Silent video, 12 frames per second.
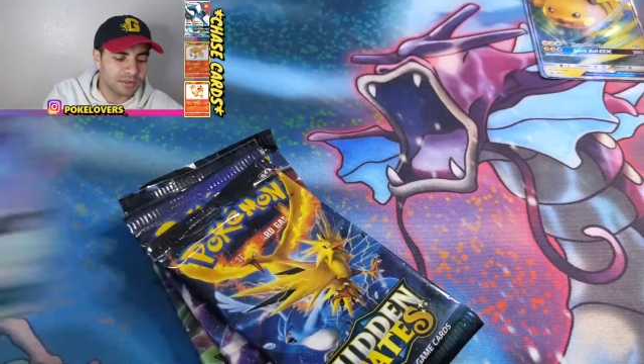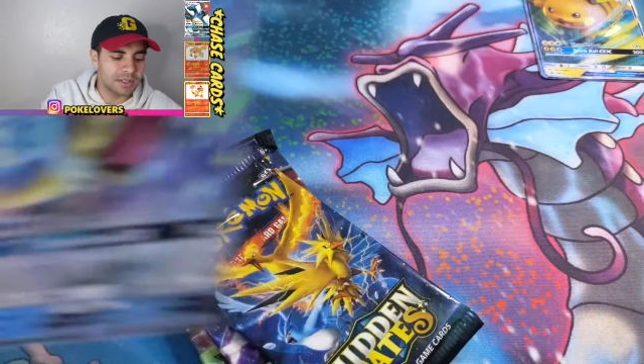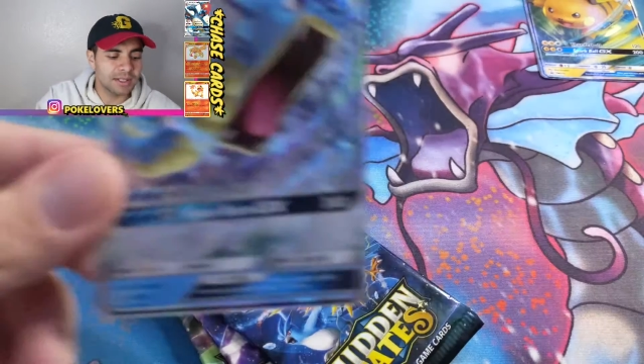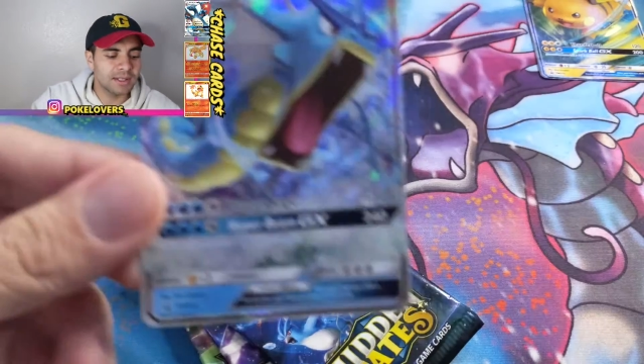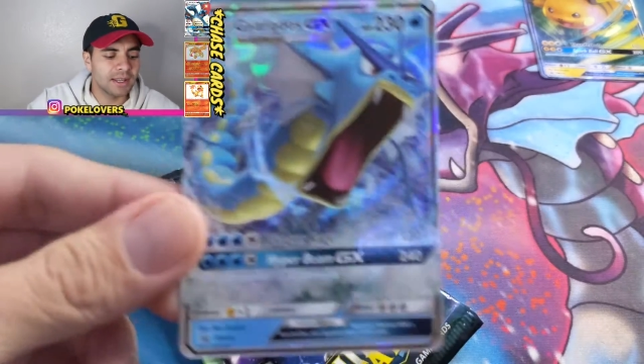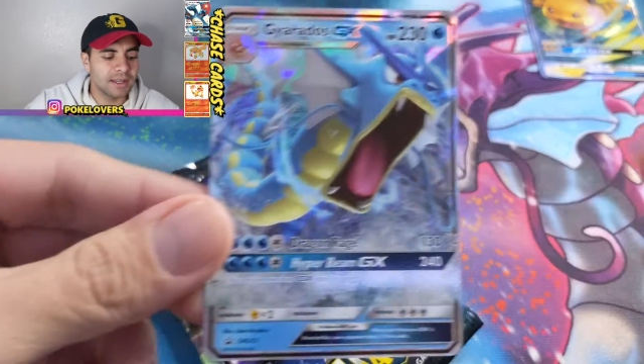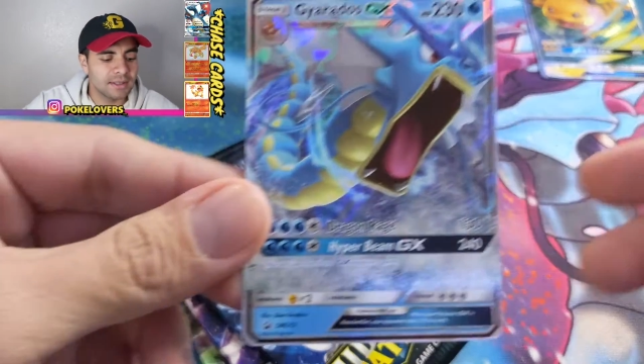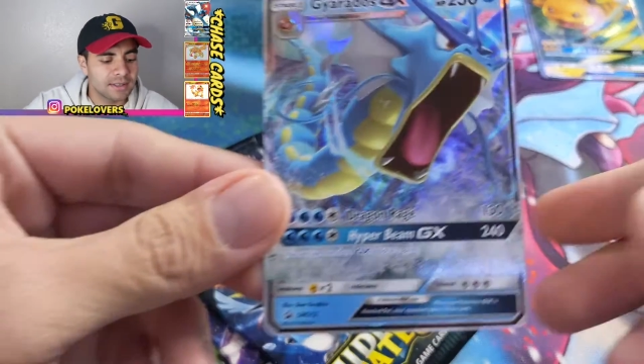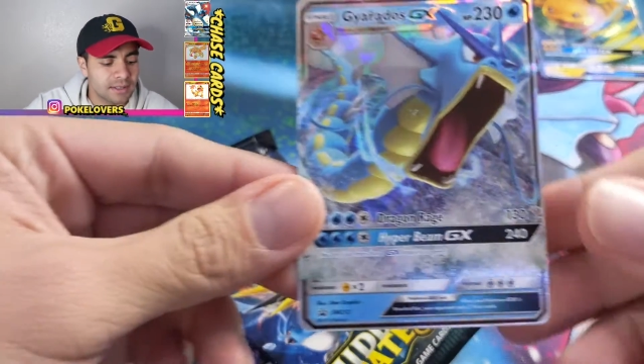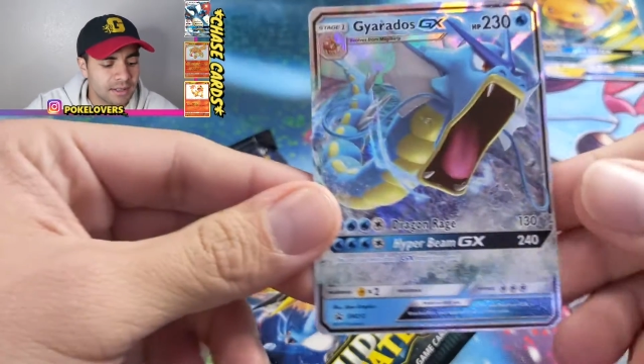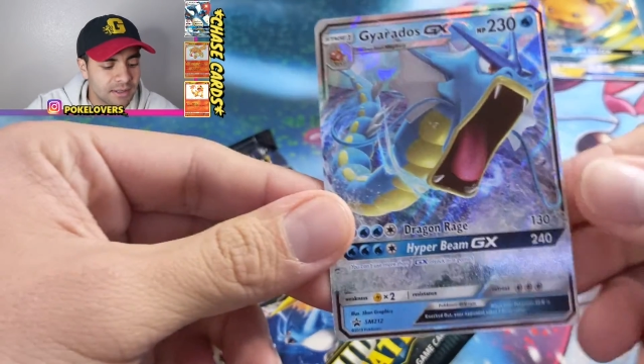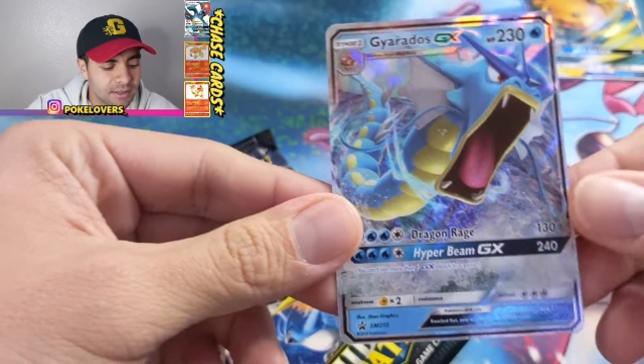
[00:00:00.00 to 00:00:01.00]
are really
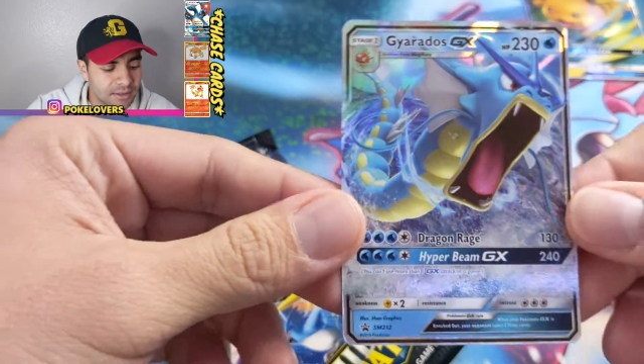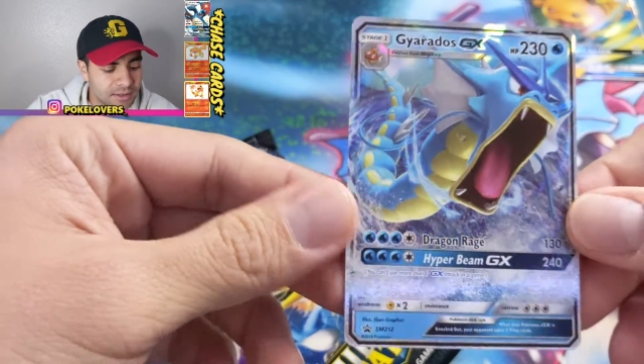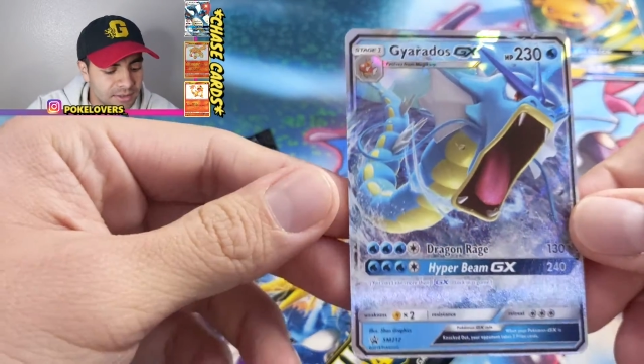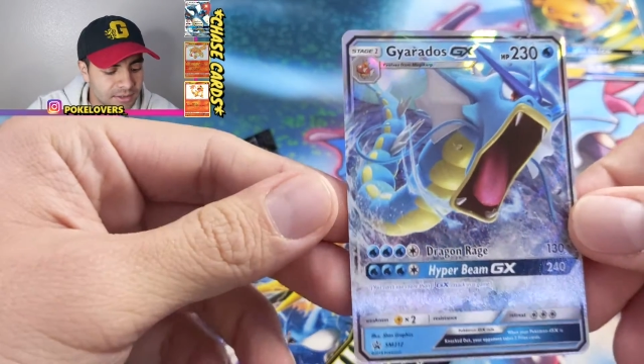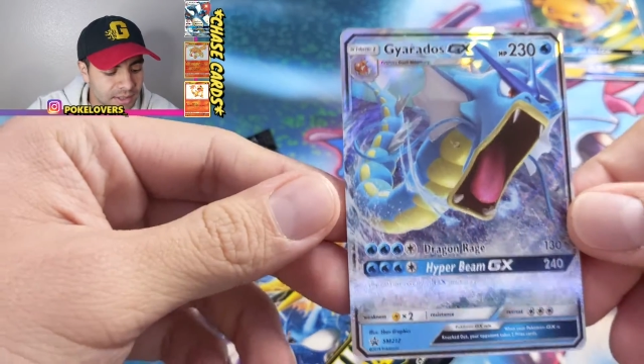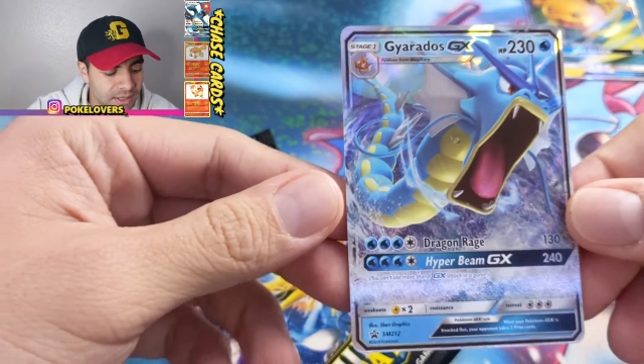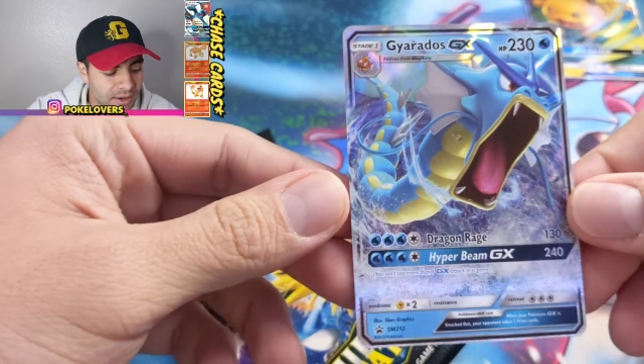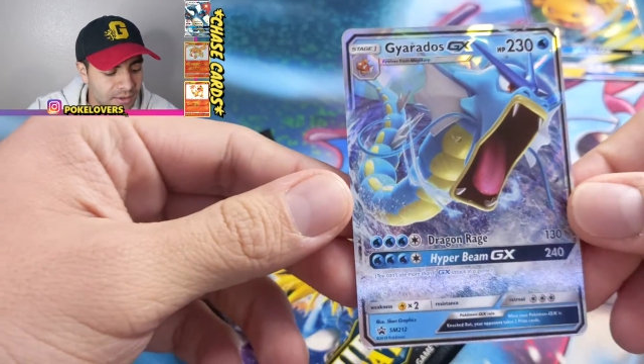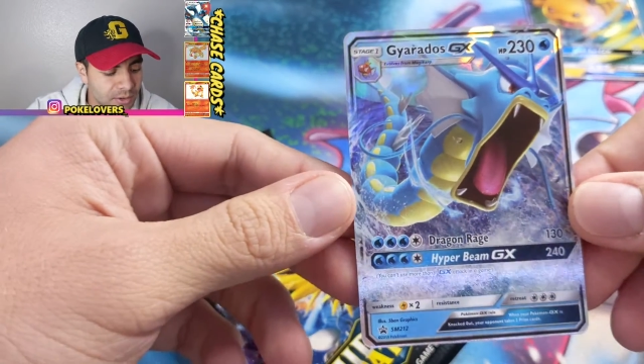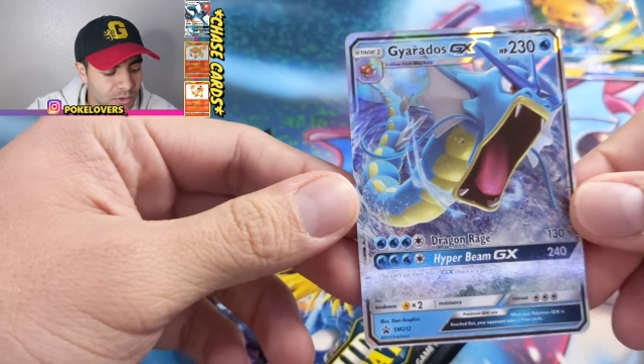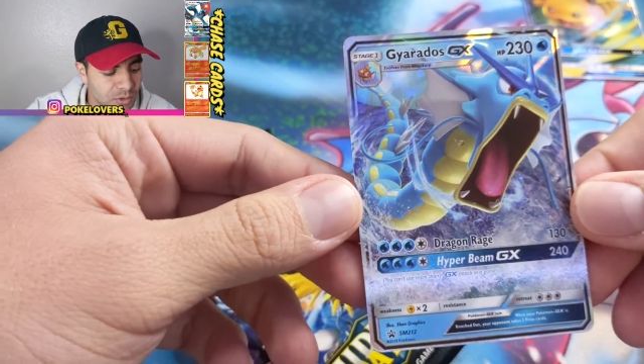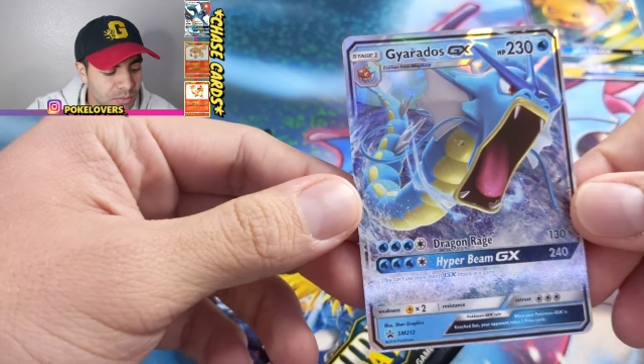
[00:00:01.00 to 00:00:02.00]
nice. There's the
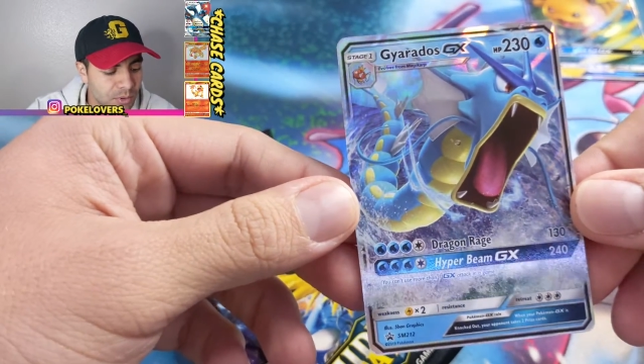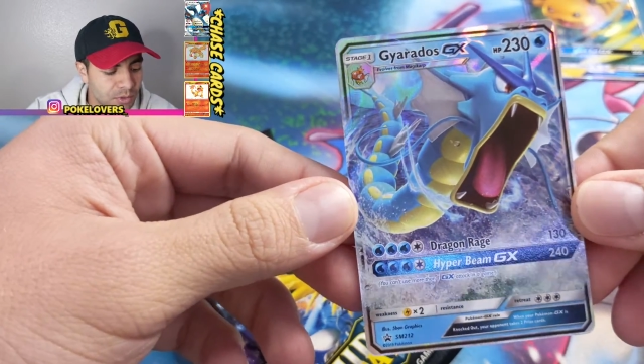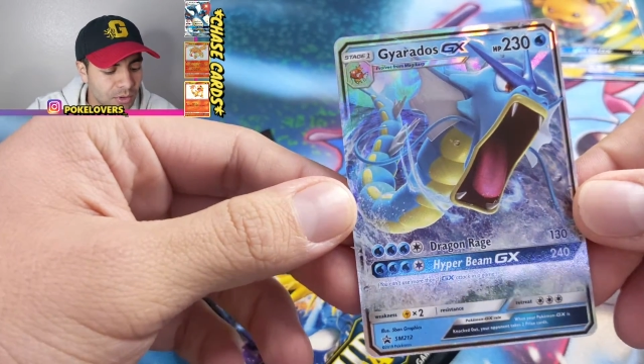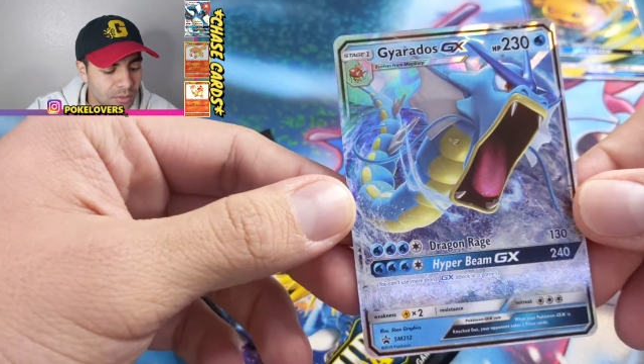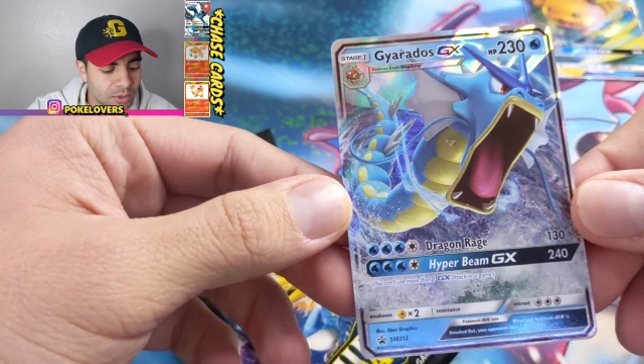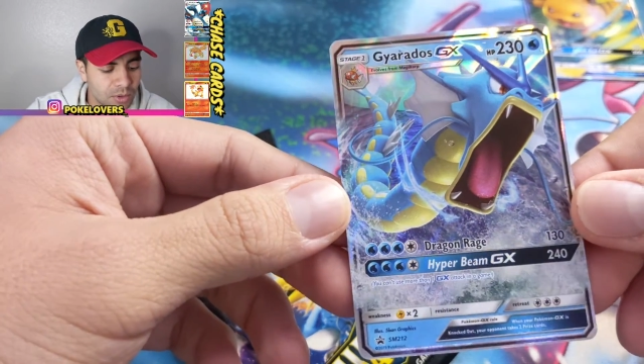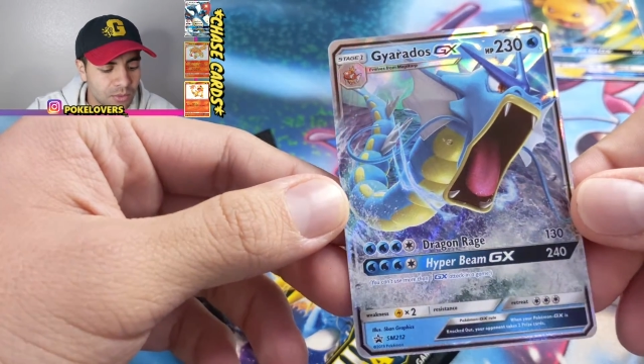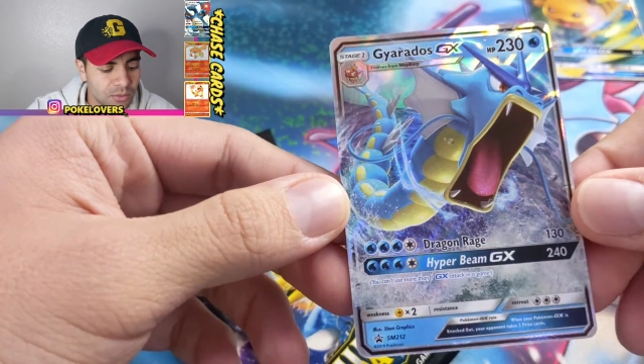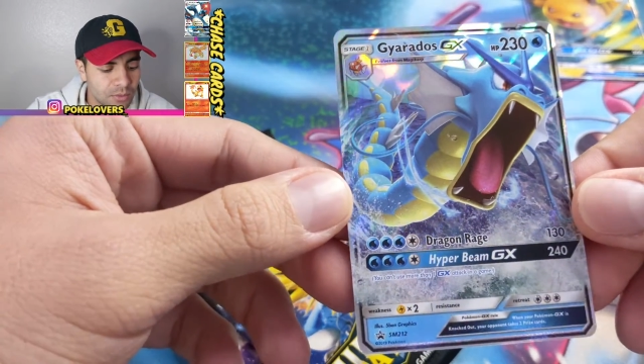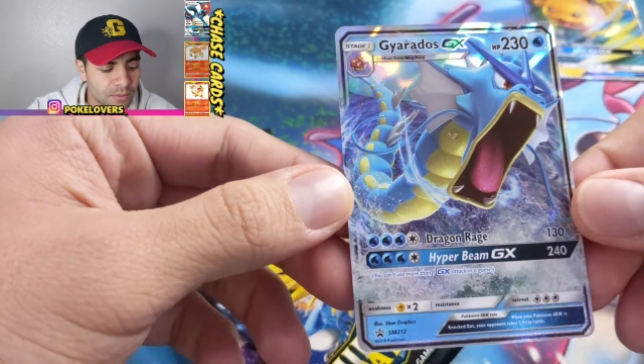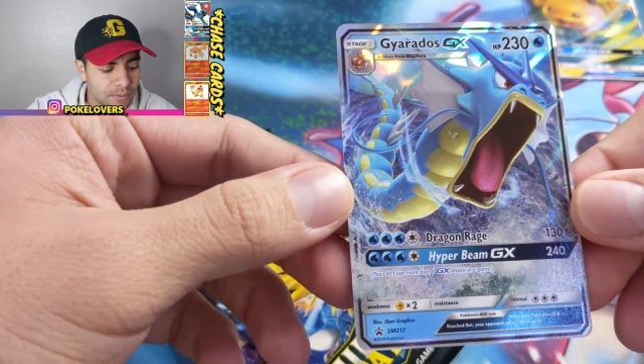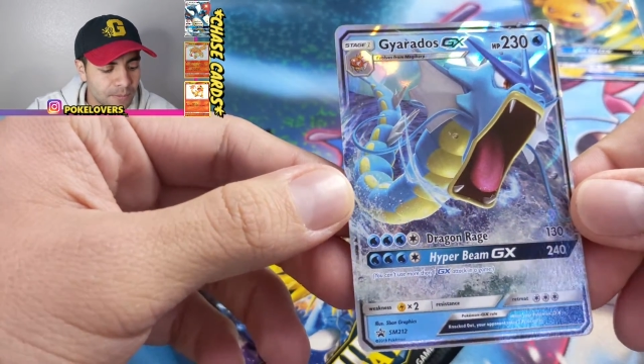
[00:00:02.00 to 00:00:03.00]
Gyarados promo.